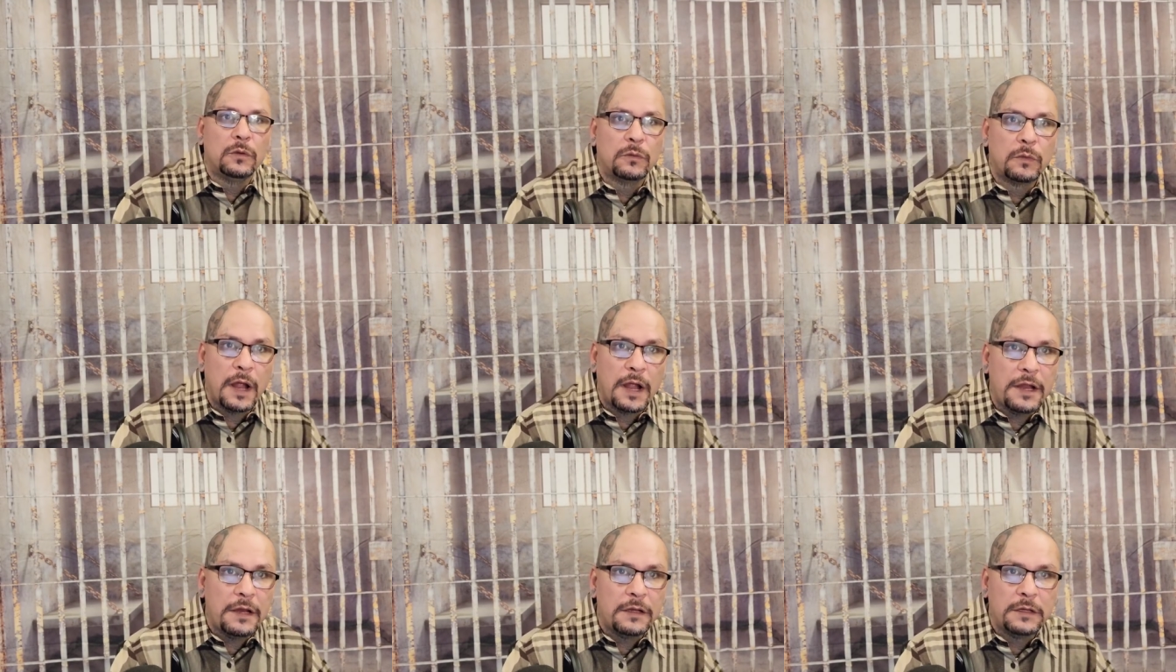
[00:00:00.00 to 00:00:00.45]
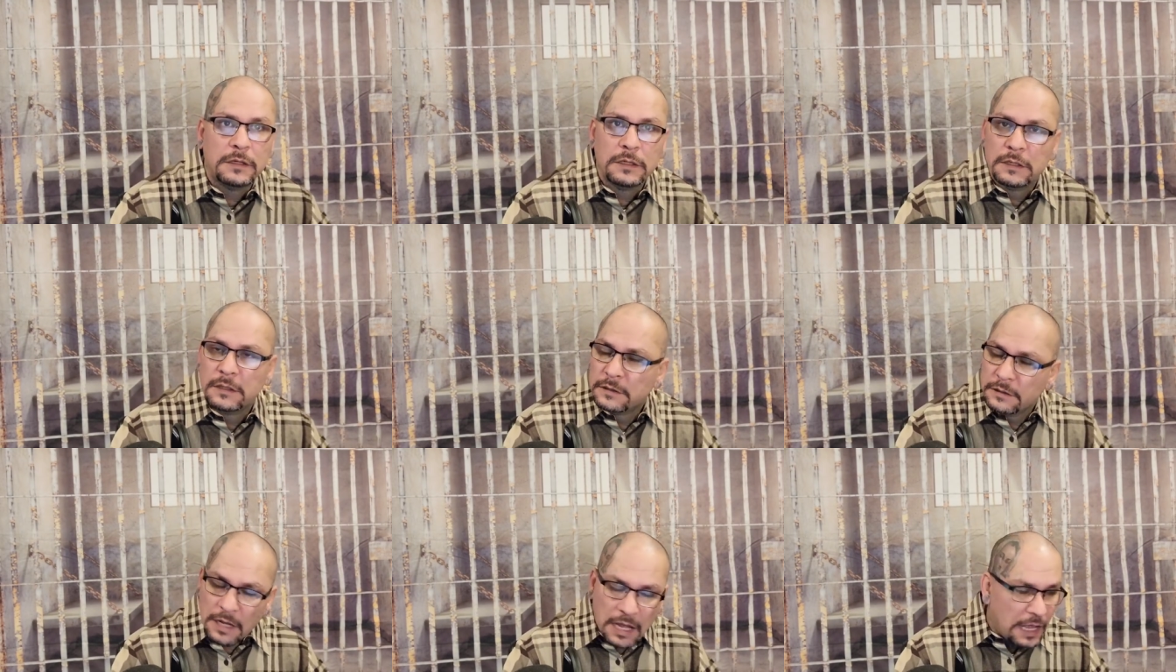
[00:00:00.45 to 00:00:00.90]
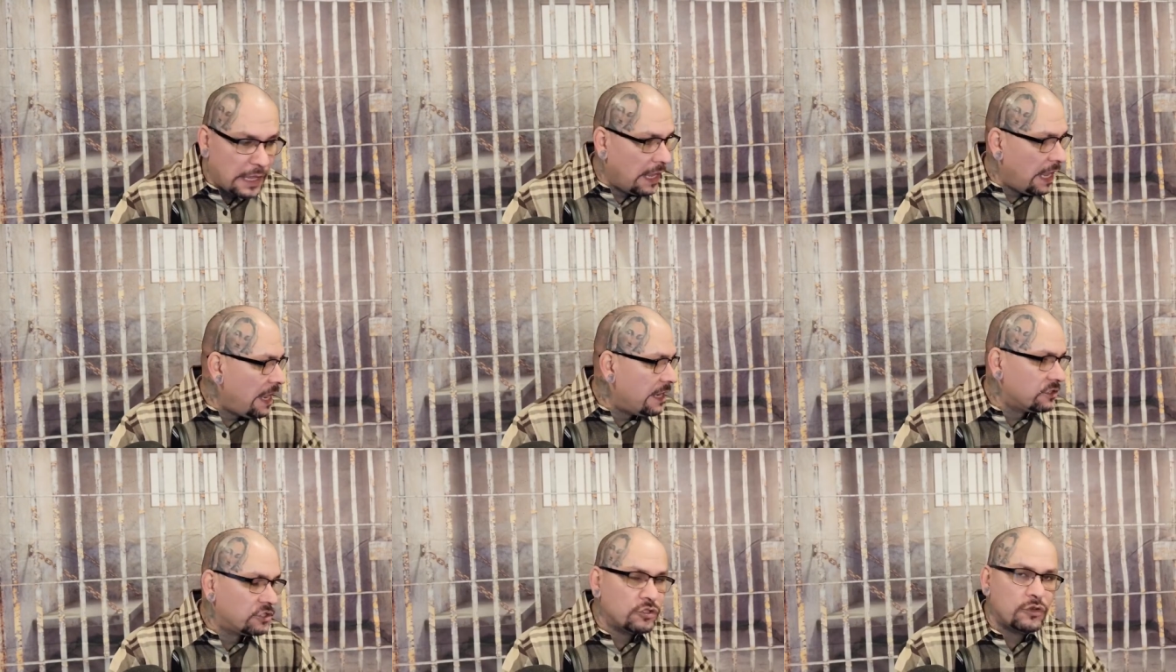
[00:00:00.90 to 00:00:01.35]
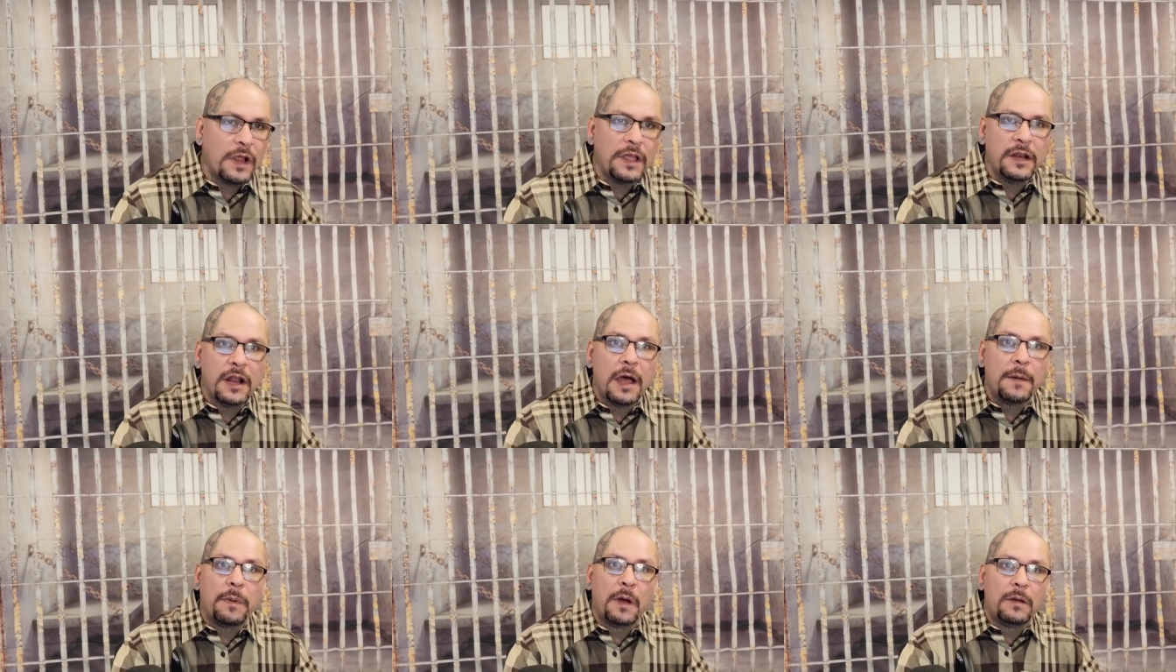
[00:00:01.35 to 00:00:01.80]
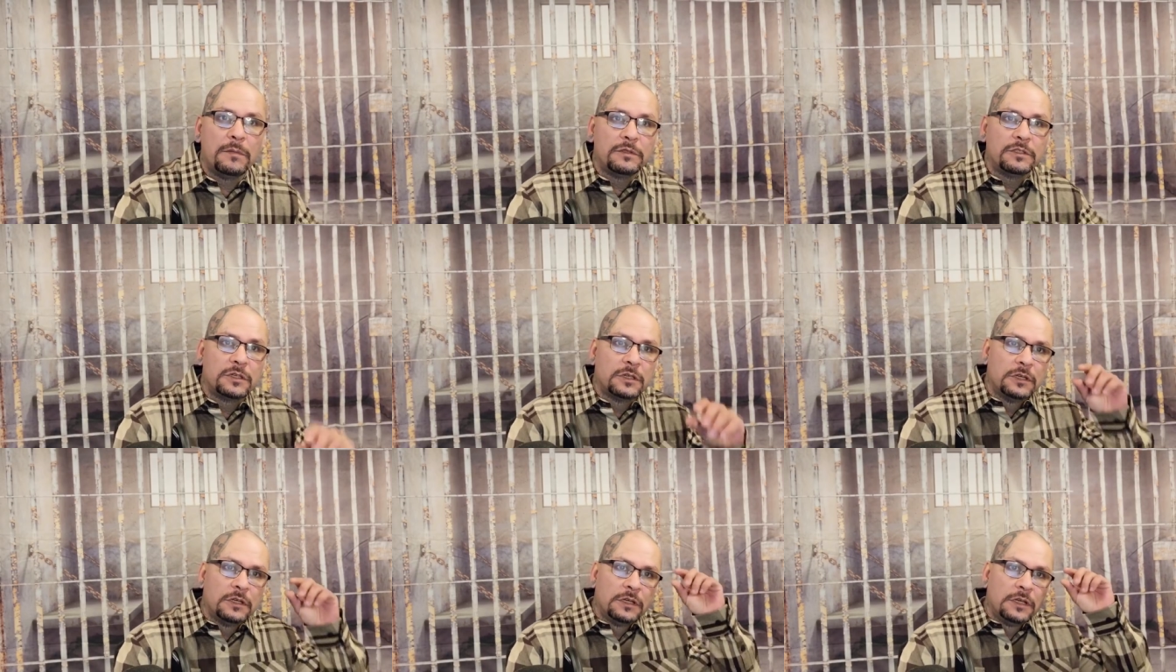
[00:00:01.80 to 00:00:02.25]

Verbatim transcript: right? Nah, hey, straight up, humps.